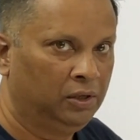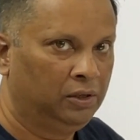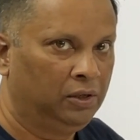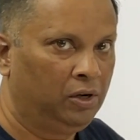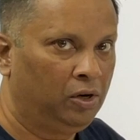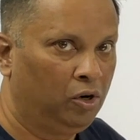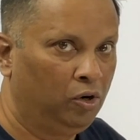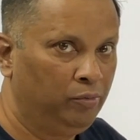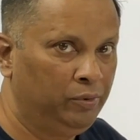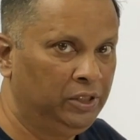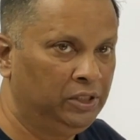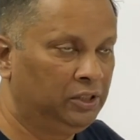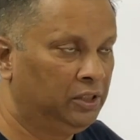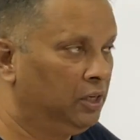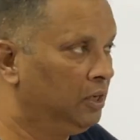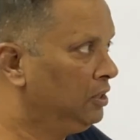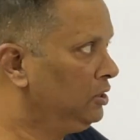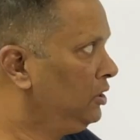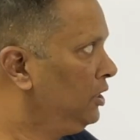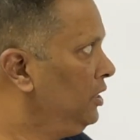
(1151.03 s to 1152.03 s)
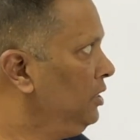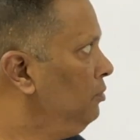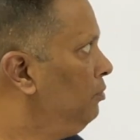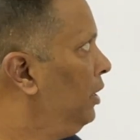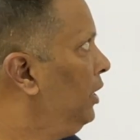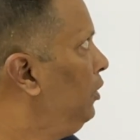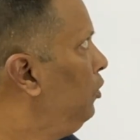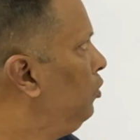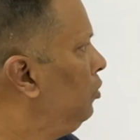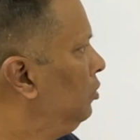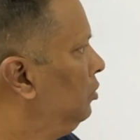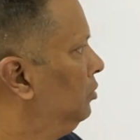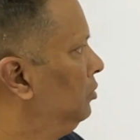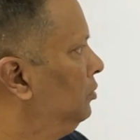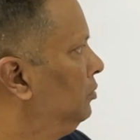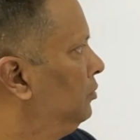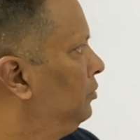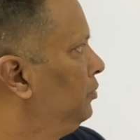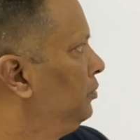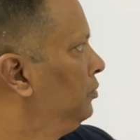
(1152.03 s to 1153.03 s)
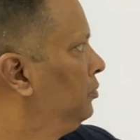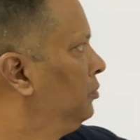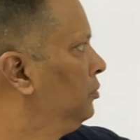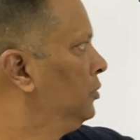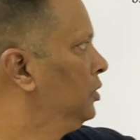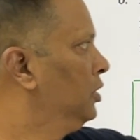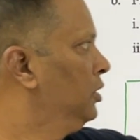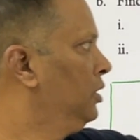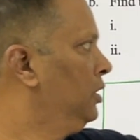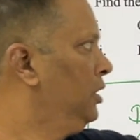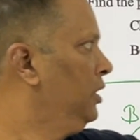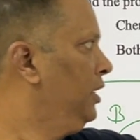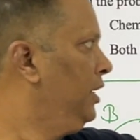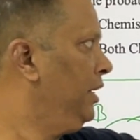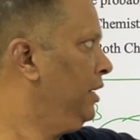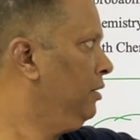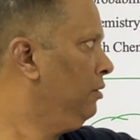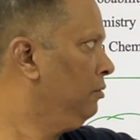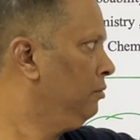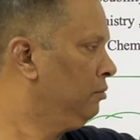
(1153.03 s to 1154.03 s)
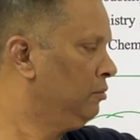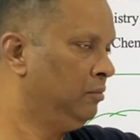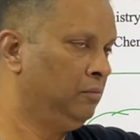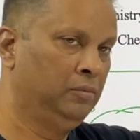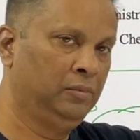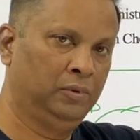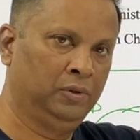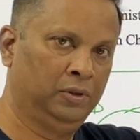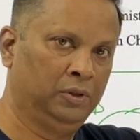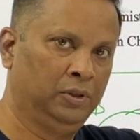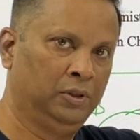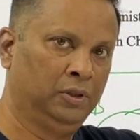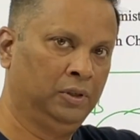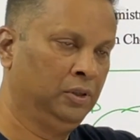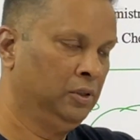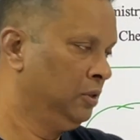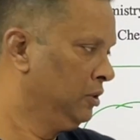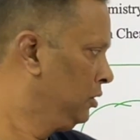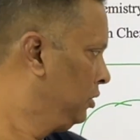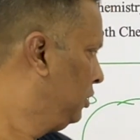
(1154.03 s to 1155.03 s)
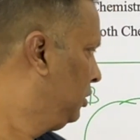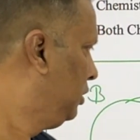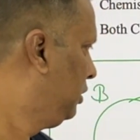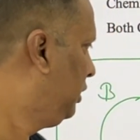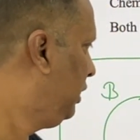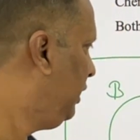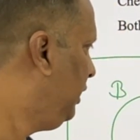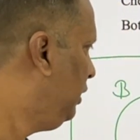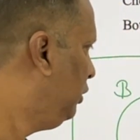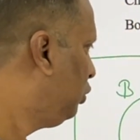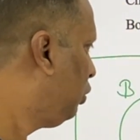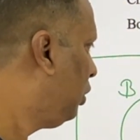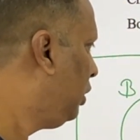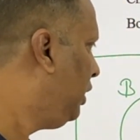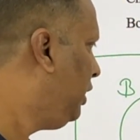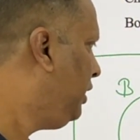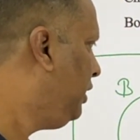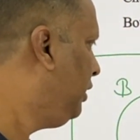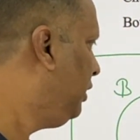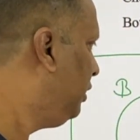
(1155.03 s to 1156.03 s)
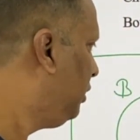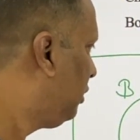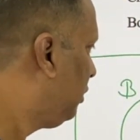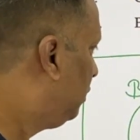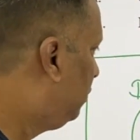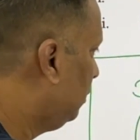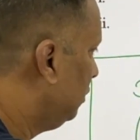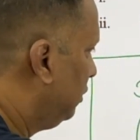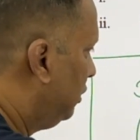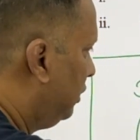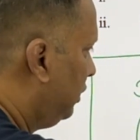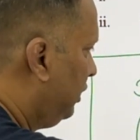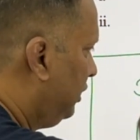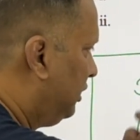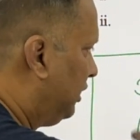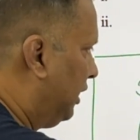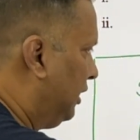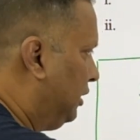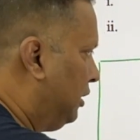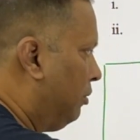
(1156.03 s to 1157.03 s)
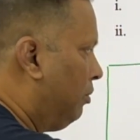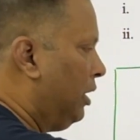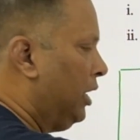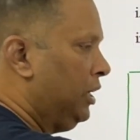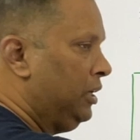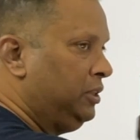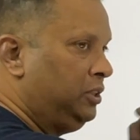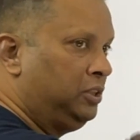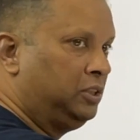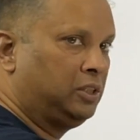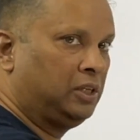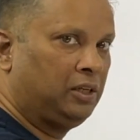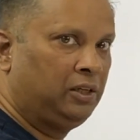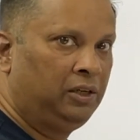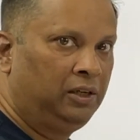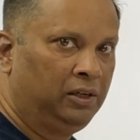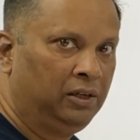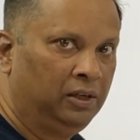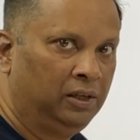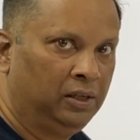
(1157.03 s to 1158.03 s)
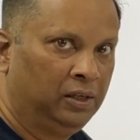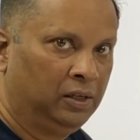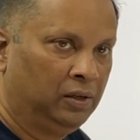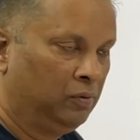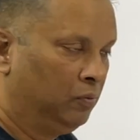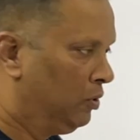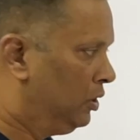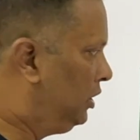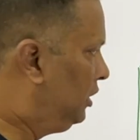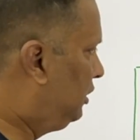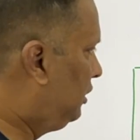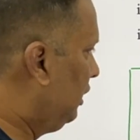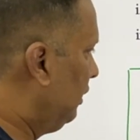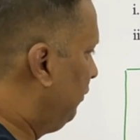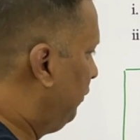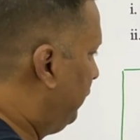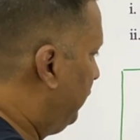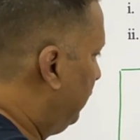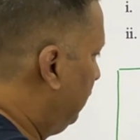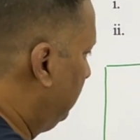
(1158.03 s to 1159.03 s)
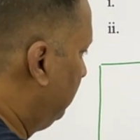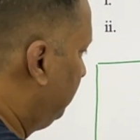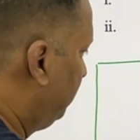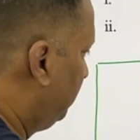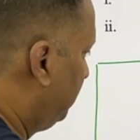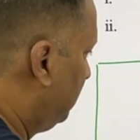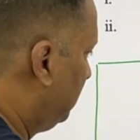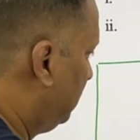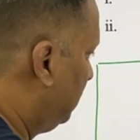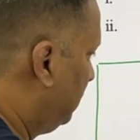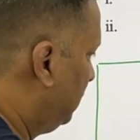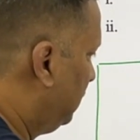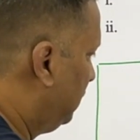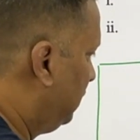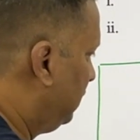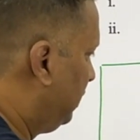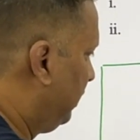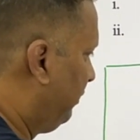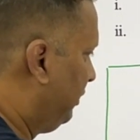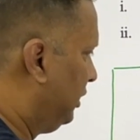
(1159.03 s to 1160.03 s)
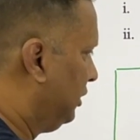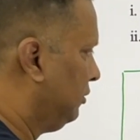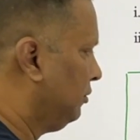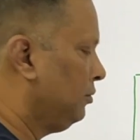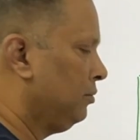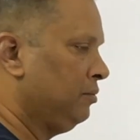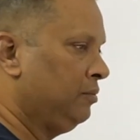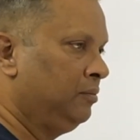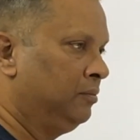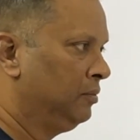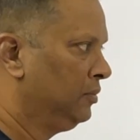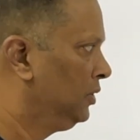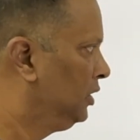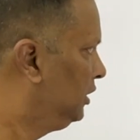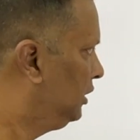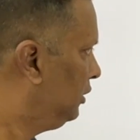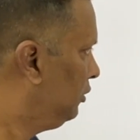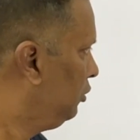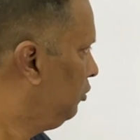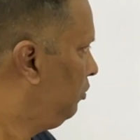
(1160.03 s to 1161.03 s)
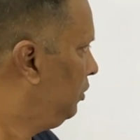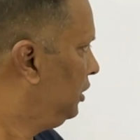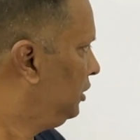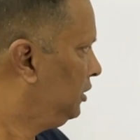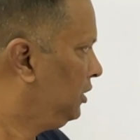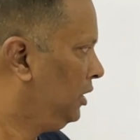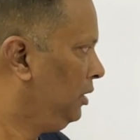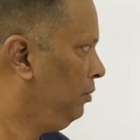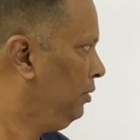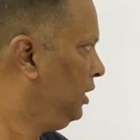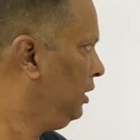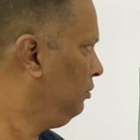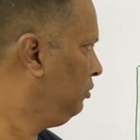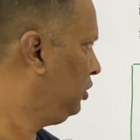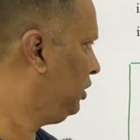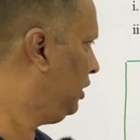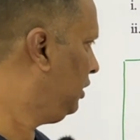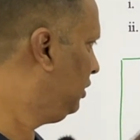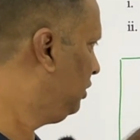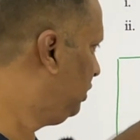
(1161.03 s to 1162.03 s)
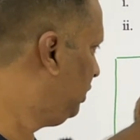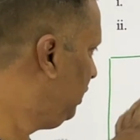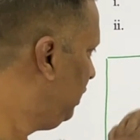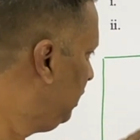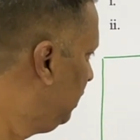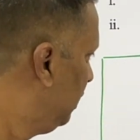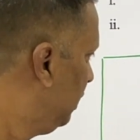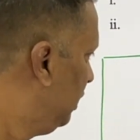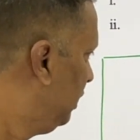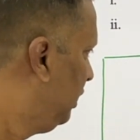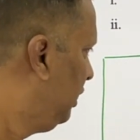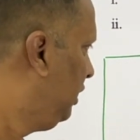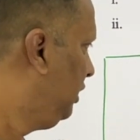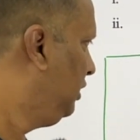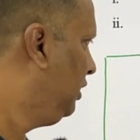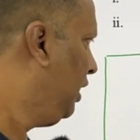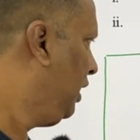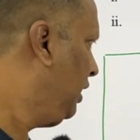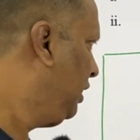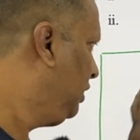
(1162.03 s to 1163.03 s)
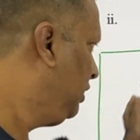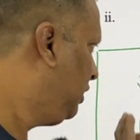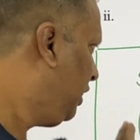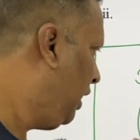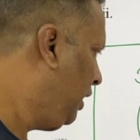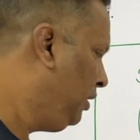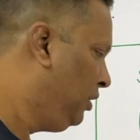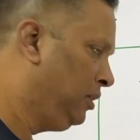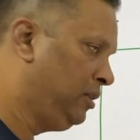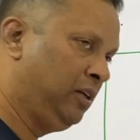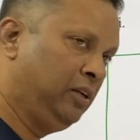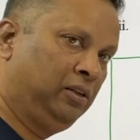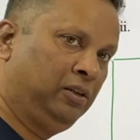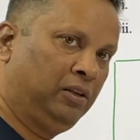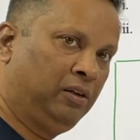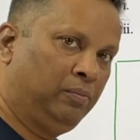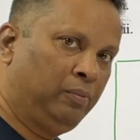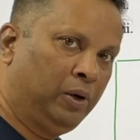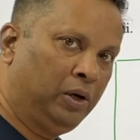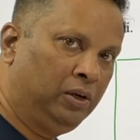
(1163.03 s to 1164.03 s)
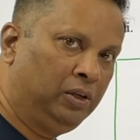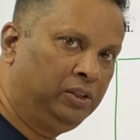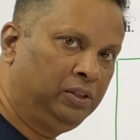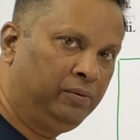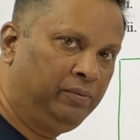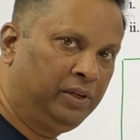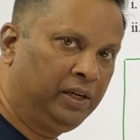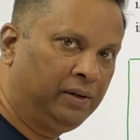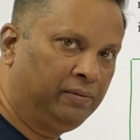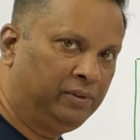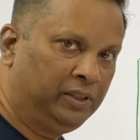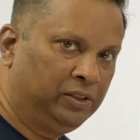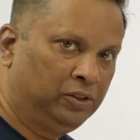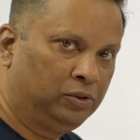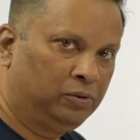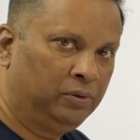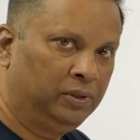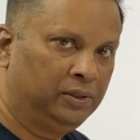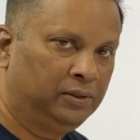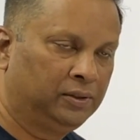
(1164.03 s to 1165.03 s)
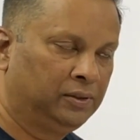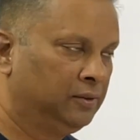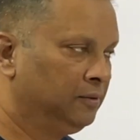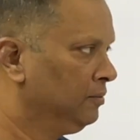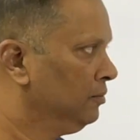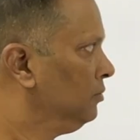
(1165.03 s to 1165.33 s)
Now how many are studying bio? 10. 3 is already here inside the biology circle. What is left here? 7. 7 plus 3 becomes 10. See, inside the circle of biology we have 10 students.